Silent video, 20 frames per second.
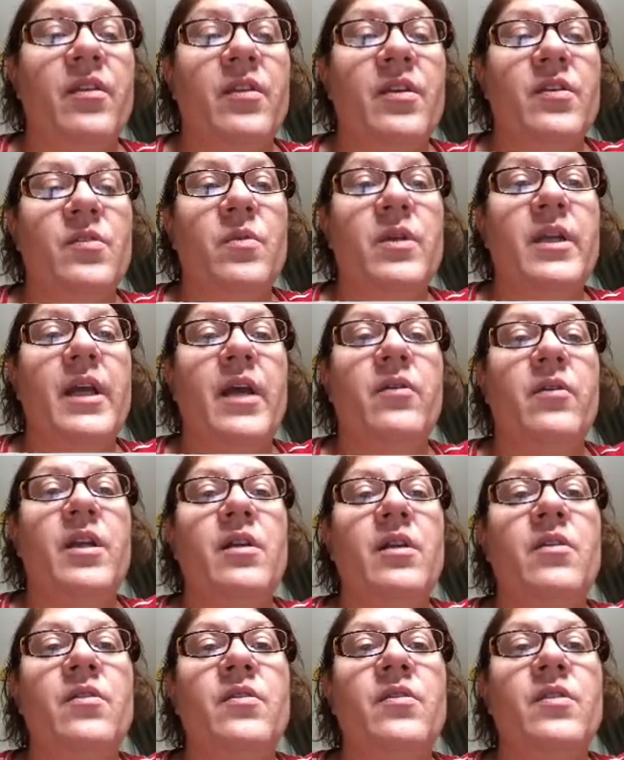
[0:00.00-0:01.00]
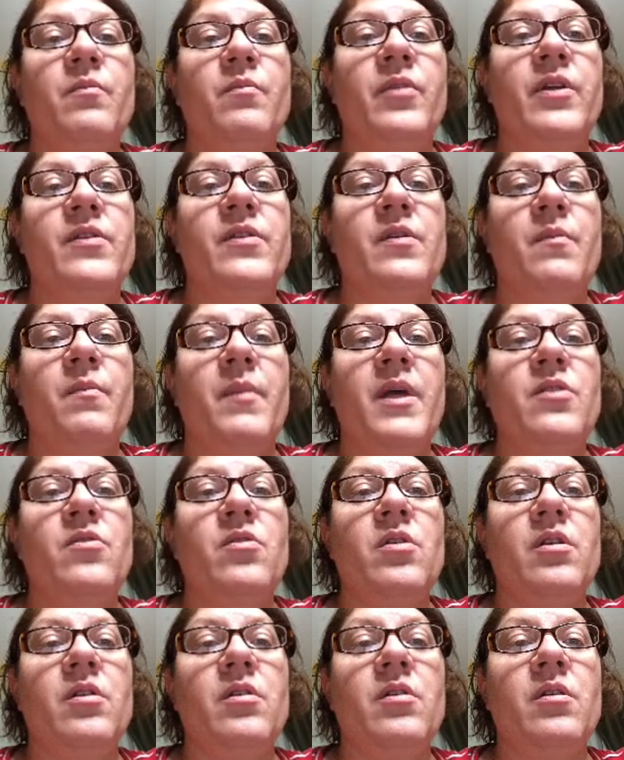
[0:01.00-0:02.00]
This one down here is simply
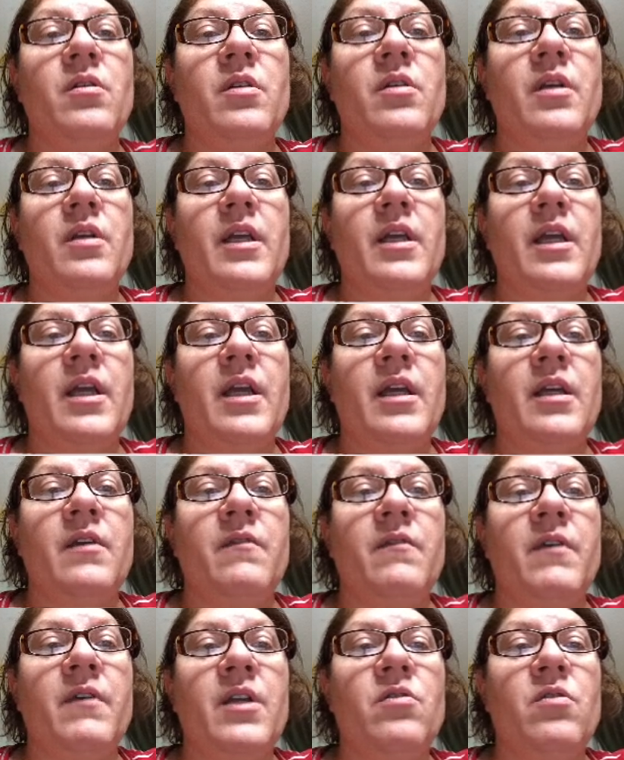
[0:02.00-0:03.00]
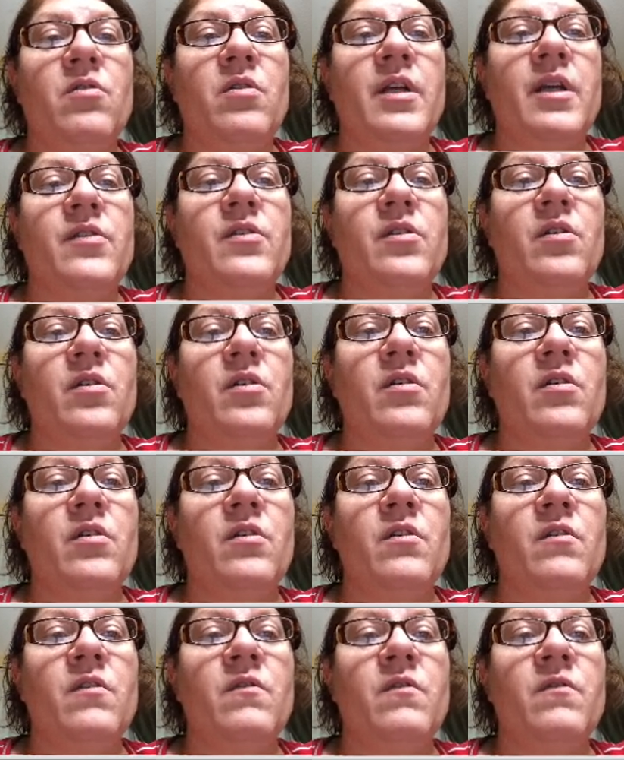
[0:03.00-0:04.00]
symmetrical. Again, if I drew a nice
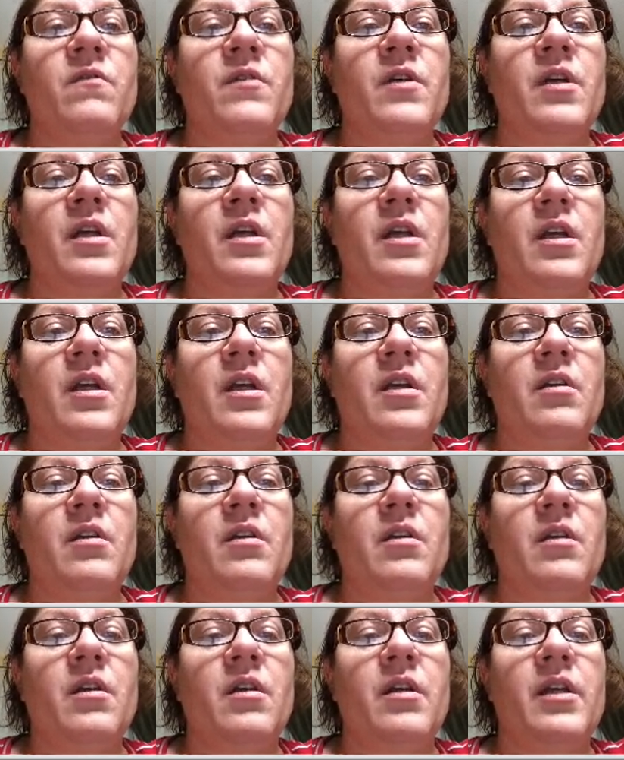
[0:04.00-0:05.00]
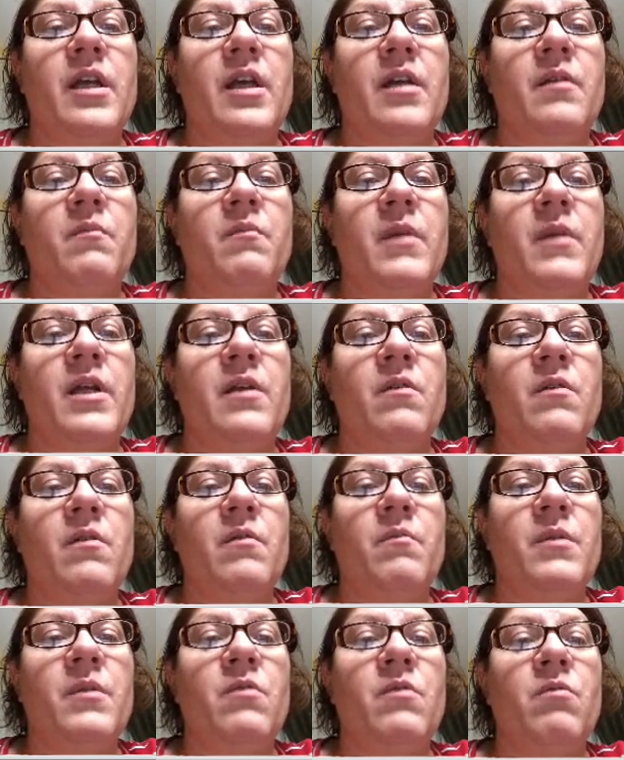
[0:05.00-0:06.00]
curve, it again might
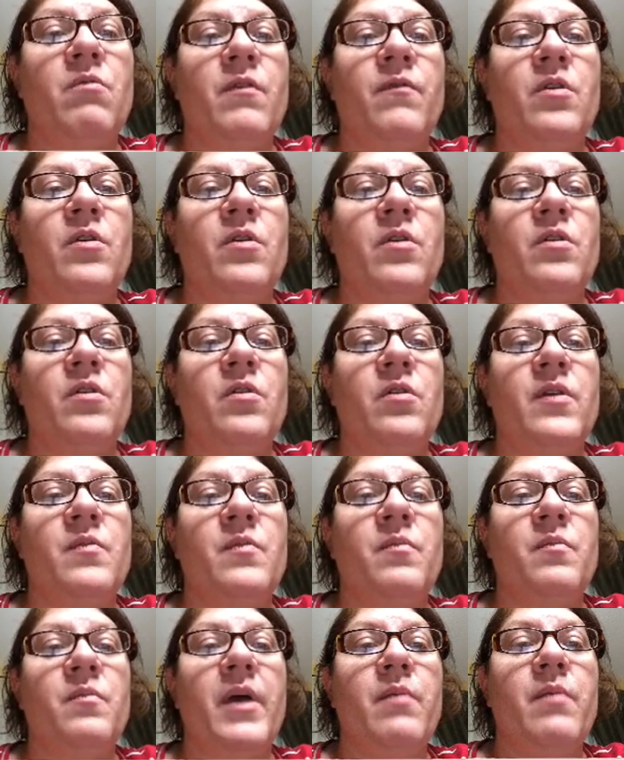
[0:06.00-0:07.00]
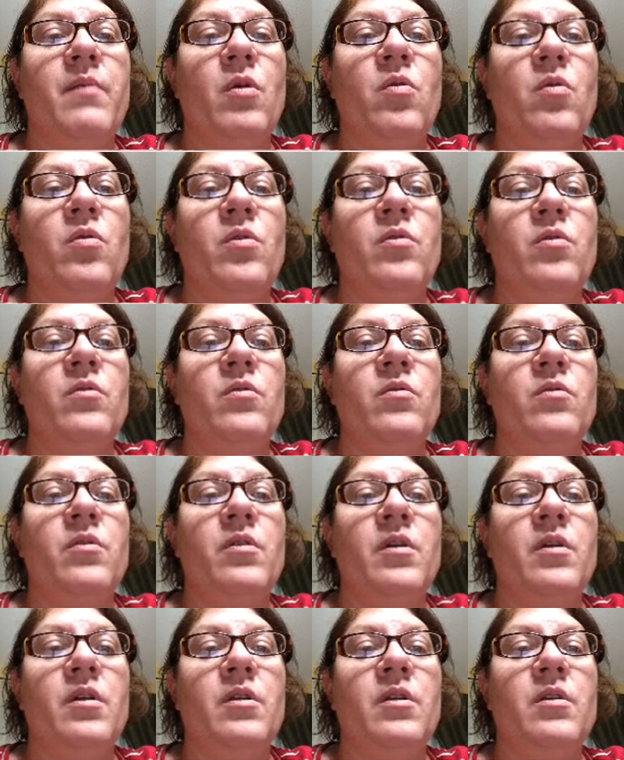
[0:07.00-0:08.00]
be referred to as bimodal,
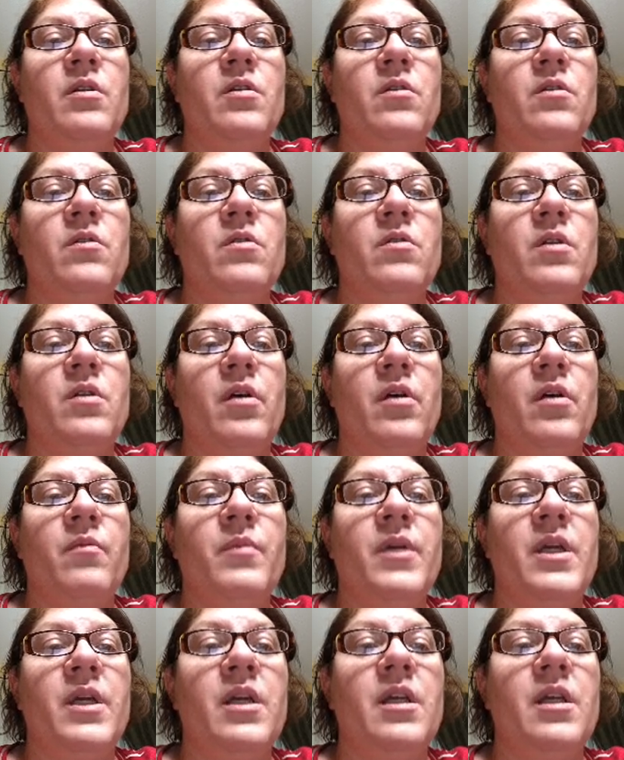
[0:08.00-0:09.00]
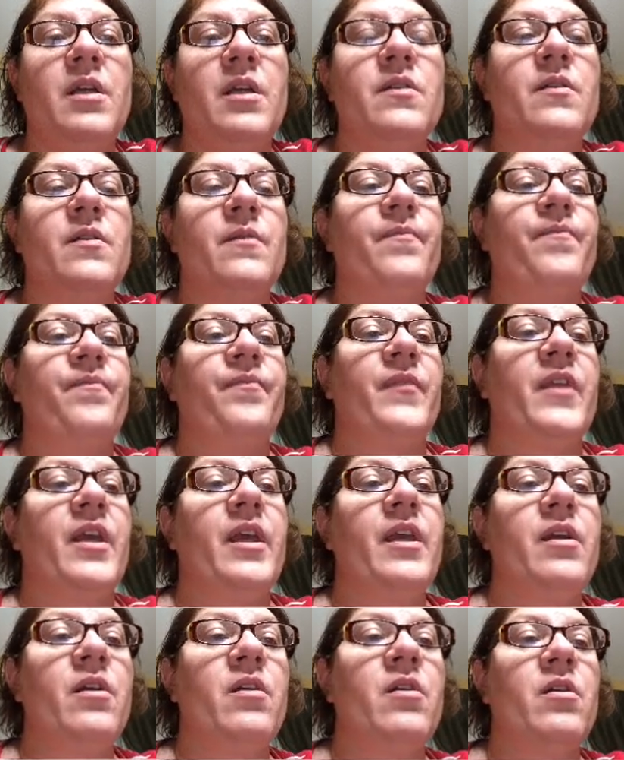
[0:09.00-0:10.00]
two tall peaks.
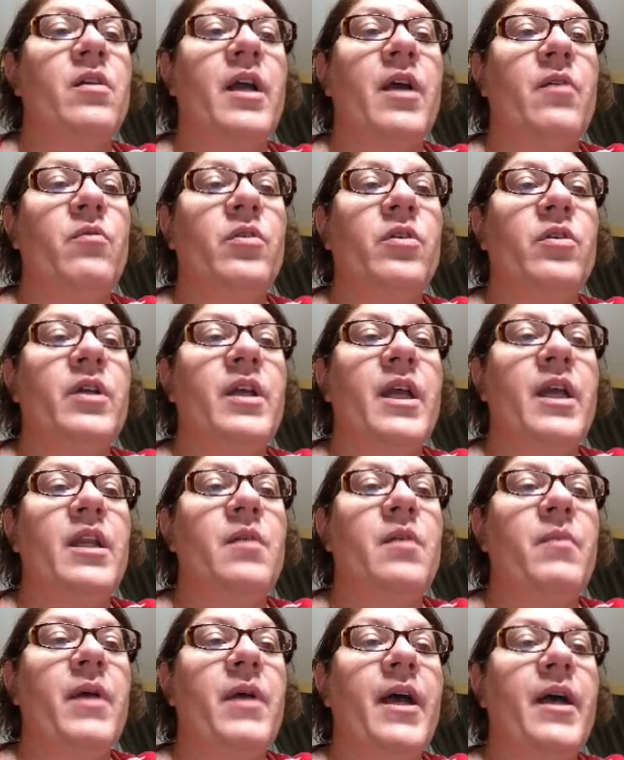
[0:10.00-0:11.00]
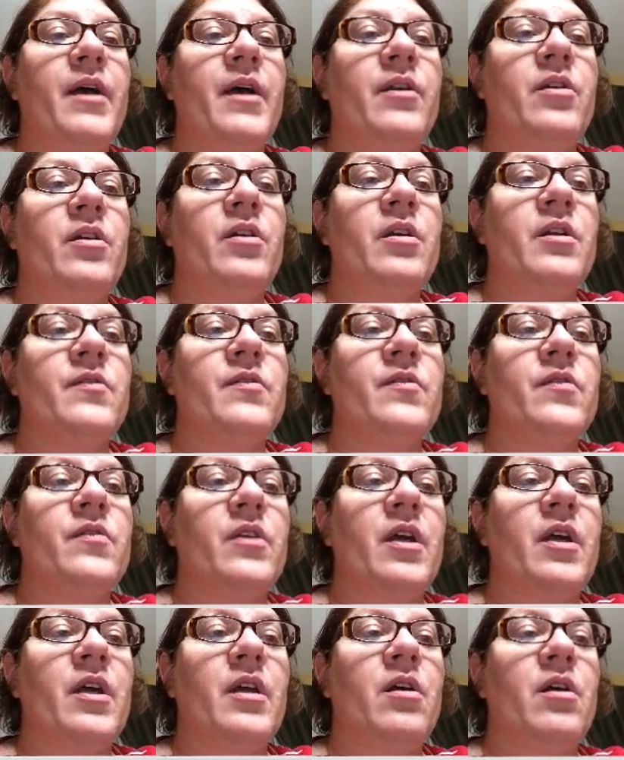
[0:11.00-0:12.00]
Here, not really any patterns,
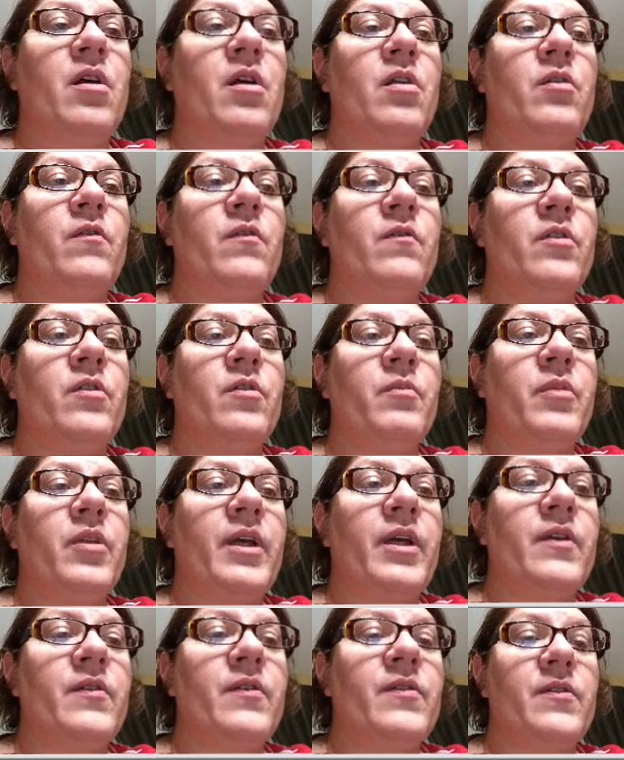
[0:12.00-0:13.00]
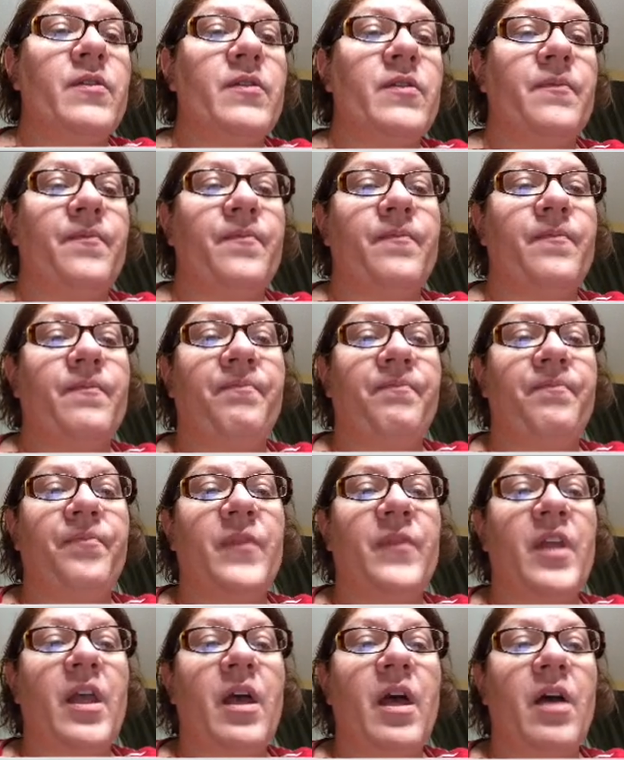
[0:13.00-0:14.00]
kind of all over the place.
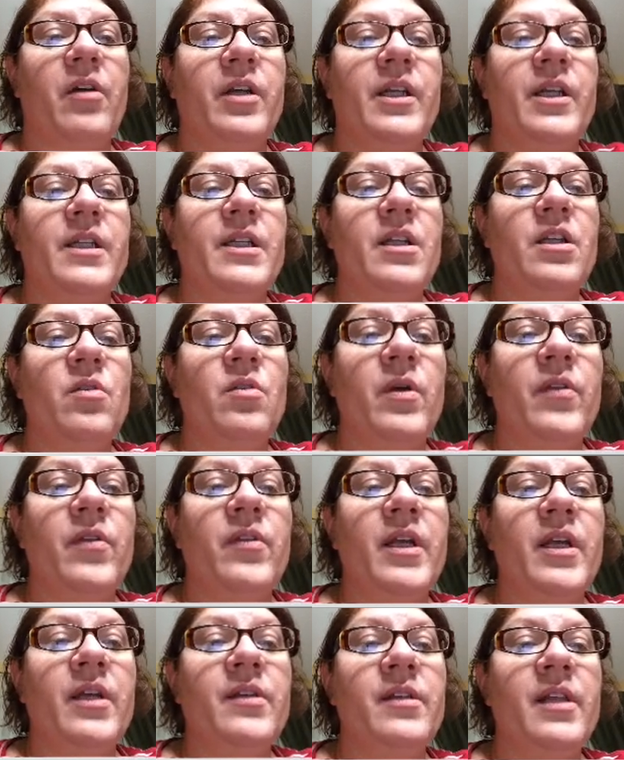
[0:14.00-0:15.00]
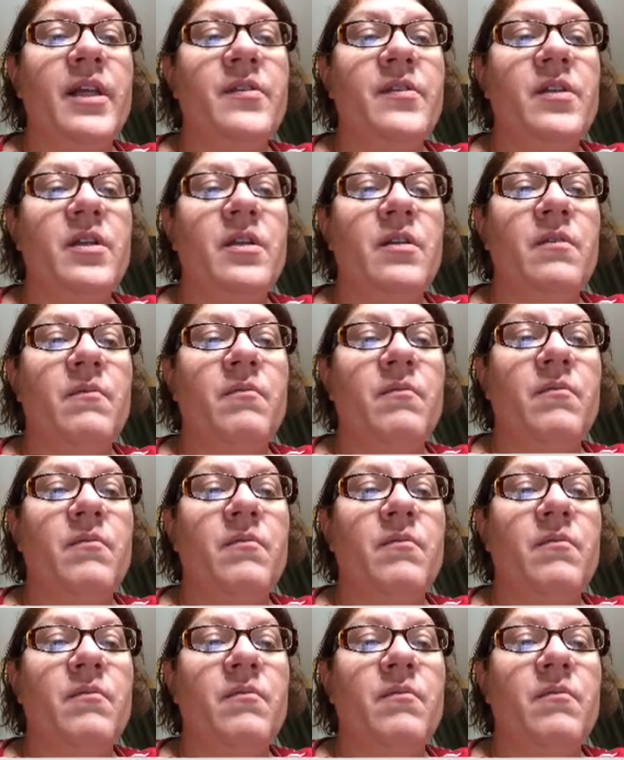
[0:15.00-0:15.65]
I'll continue on the next lesson.